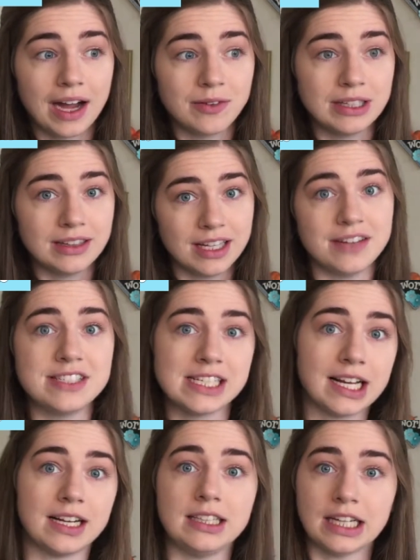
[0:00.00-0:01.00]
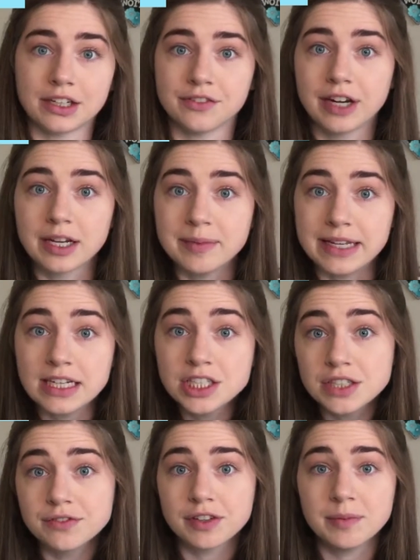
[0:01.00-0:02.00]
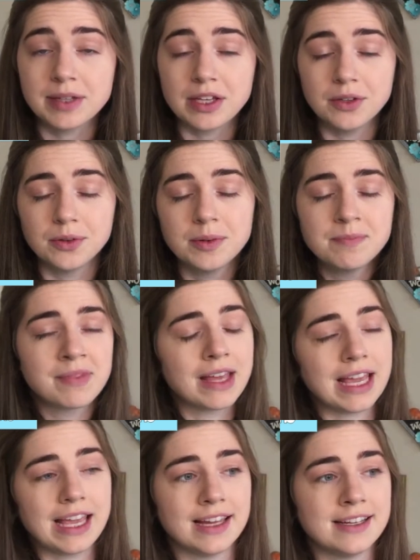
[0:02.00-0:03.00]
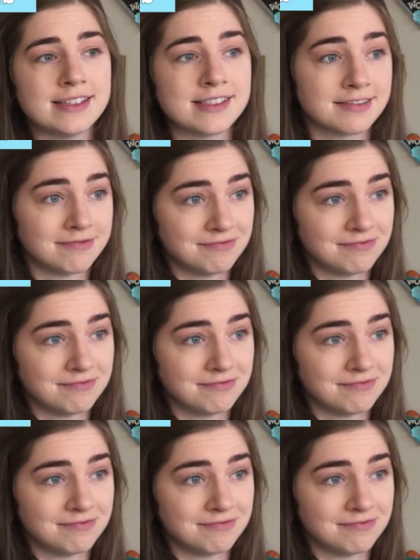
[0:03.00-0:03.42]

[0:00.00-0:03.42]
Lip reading: I would love to get a letter of recommendation from you, and